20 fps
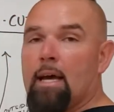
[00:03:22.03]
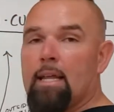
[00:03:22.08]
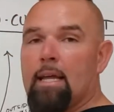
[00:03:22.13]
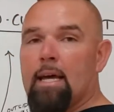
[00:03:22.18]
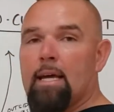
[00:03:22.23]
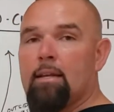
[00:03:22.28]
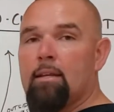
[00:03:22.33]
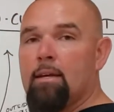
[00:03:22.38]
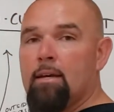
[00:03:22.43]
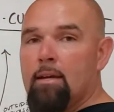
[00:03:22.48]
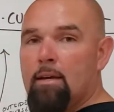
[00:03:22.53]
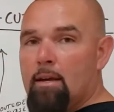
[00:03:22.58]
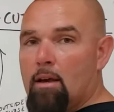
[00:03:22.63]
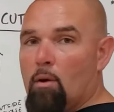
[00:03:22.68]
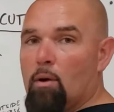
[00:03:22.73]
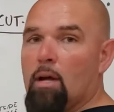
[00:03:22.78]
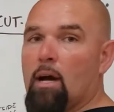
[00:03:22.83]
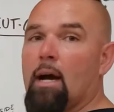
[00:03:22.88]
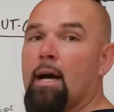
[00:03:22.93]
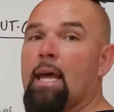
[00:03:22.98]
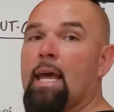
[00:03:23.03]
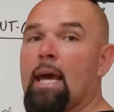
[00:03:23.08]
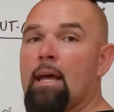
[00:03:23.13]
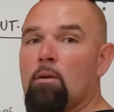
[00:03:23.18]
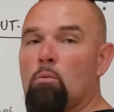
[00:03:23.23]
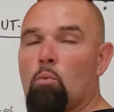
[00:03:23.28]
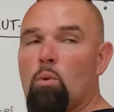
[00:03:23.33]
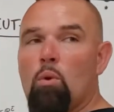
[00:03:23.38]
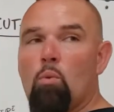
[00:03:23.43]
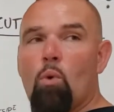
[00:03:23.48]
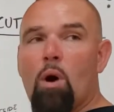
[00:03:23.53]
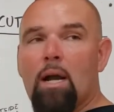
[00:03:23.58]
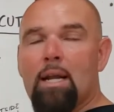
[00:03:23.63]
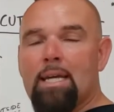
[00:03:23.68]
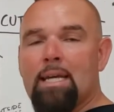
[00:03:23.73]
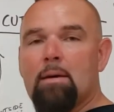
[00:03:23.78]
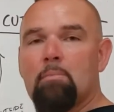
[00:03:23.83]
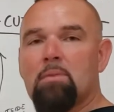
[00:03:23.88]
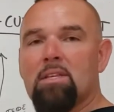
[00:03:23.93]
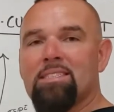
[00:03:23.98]
end. And again, we want
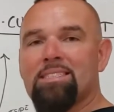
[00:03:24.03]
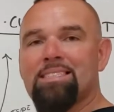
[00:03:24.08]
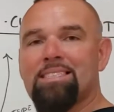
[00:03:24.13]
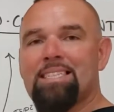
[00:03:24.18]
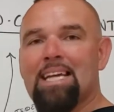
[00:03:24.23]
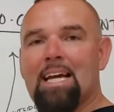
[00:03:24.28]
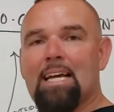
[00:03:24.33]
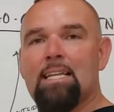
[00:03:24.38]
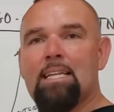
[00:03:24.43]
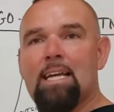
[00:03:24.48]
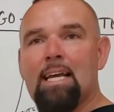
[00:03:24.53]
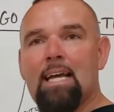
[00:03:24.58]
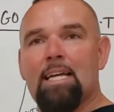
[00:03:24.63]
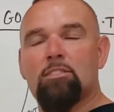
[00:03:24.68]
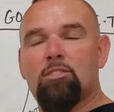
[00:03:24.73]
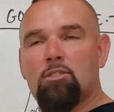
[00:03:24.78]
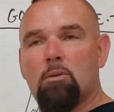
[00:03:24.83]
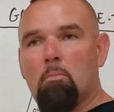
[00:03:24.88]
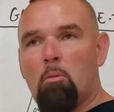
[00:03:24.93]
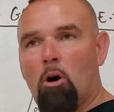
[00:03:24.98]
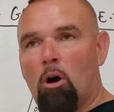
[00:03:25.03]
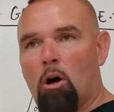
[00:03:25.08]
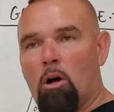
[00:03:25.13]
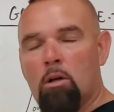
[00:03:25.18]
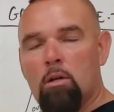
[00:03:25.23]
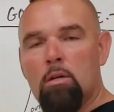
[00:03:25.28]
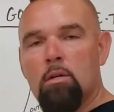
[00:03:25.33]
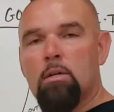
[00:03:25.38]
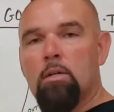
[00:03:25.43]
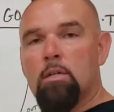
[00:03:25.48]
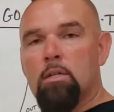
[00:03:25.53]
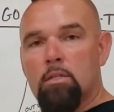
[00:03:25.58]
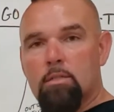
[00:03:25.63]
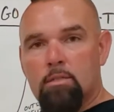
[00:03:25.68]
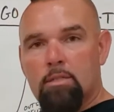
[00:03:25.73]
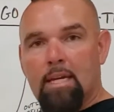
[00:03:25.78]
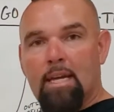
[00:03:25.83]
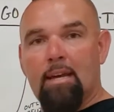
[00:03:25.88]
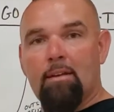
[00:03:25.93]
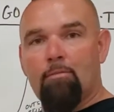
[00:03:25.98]
him, the second he gets the ball,
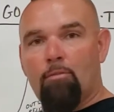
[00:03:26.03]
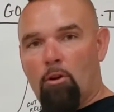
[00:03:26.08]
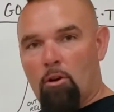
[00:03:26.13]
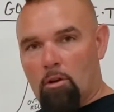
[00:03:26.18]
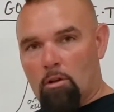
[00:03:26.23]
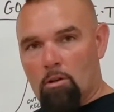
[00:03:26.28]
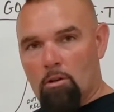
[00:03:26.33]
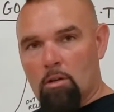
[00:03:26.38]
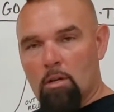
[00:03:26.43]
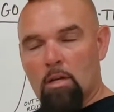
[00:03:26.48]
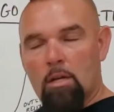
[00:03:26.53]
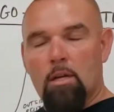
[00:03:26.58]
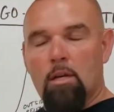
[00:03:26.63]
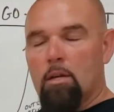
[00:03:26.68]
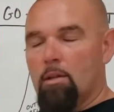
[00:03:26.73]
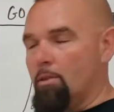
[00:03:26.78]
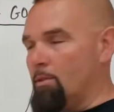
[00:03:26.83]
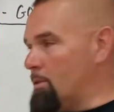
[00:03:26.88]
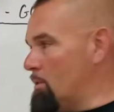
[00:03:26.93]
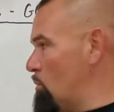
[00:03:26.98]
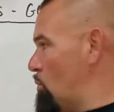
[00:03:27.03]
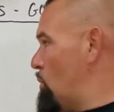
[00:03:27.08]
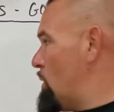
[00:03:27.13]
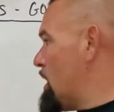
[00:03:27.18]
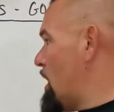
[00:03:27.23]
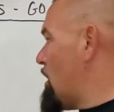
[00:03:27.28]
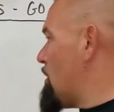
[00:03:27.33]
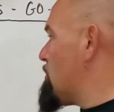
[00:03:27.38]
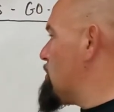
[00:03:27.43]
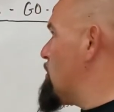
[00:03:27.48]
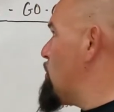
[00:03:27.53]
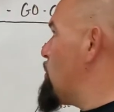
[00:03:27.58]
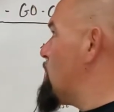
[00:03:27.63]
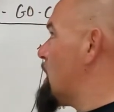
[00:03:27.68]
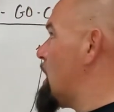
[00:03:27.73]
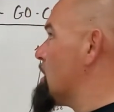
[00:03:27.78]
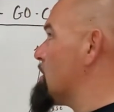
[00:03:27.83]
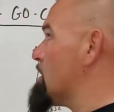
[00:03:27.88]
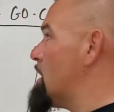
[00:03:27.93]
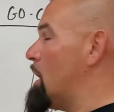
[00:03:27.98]
to get vertical. When
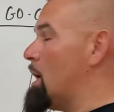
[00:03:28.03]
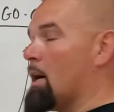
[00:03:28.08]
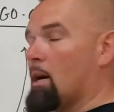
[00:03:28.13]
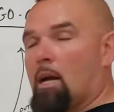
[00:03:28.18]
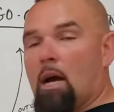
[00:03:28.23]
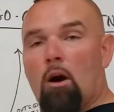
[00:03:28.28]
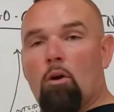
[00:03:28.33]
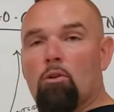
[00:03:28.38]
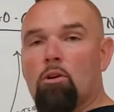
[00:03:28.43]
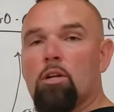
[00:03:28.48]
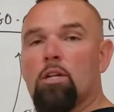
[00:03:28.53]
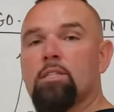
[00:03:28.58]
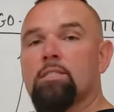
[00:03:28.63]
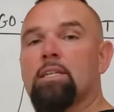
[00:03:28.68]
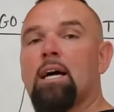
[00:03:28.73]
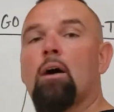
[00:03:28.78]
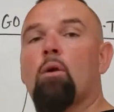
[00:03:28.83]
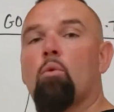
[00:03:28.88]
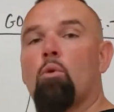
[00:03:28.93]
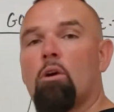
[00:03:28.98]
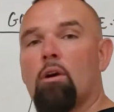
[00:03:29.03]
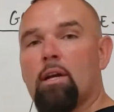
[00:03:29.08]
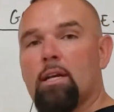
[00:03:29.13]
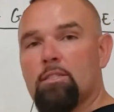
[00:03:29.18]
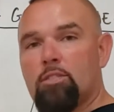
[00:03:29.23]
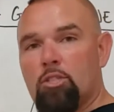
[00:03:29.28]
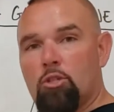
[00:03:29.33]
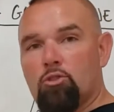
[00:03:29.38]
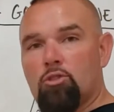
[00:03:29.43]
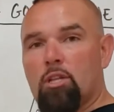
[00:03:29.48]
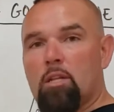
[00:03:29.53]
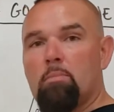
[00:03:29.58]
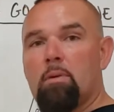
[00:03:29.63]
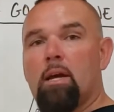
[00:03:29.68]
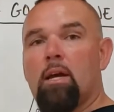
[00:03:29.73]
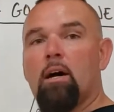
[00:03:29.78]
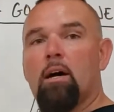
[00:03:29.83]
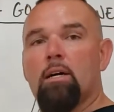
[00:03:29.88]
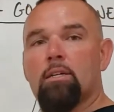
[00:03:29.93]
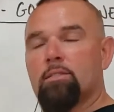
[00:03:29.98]
our counter does not work, it's usually
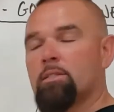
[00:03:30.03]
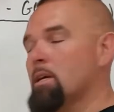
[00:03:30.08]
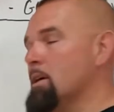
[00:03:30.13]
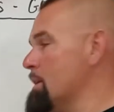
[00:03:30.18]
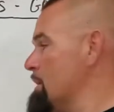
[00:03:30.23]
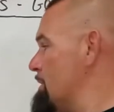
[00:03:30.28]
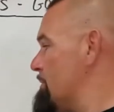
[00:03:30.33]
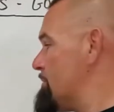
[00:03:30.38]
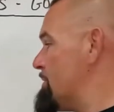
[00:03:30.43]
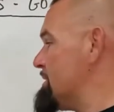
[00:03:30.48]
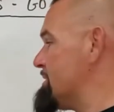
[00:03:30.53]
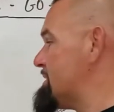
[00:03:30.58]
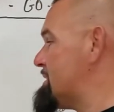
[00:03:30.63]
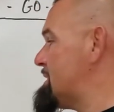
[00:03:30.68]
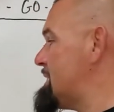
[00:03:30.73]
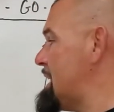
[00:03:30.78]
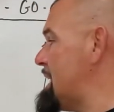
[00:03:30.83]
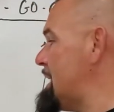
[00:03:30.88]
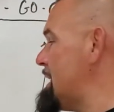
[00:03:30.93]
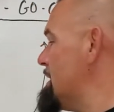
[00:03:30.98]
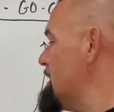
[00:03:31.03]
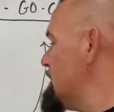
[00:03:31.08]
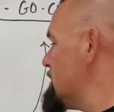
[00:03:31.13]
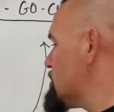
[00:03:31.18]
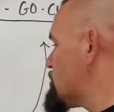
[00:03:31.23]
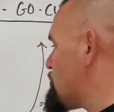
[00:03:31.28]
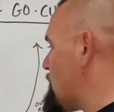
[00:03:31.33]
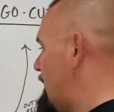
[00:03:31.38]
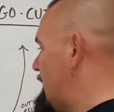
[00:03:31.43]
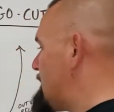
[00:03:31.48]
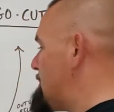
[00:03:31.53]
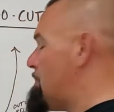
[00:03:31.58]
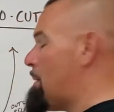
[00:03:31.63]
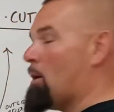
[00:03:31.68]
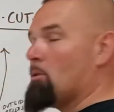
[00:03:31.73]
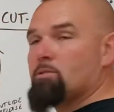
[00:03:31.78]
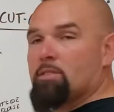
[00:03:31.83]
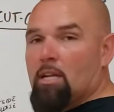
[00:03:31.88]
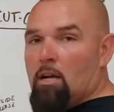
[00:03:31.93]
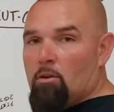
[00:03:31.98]
because the Z tried to
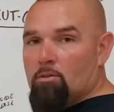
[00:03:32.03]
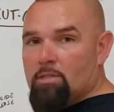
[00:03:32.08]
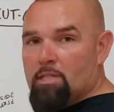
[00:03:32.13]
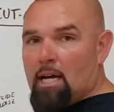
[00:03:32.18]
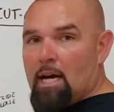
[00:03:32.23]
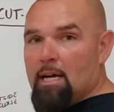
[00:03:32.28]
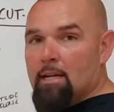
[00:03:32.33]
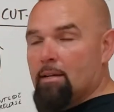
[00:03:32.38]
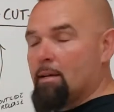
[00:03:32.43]
bounce it outside.